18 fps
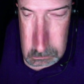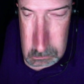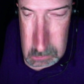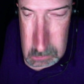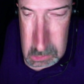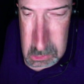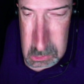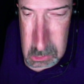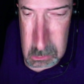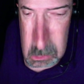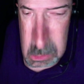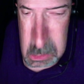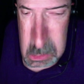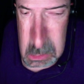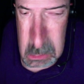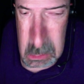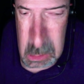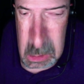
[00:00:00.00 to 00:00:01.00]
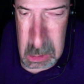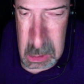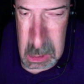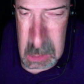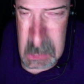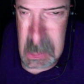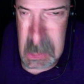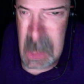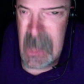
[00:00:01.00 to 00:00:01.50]
So what you're looking
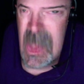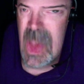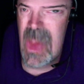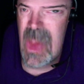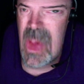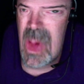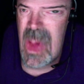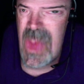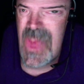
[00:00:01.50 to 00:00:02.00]
at is, even though call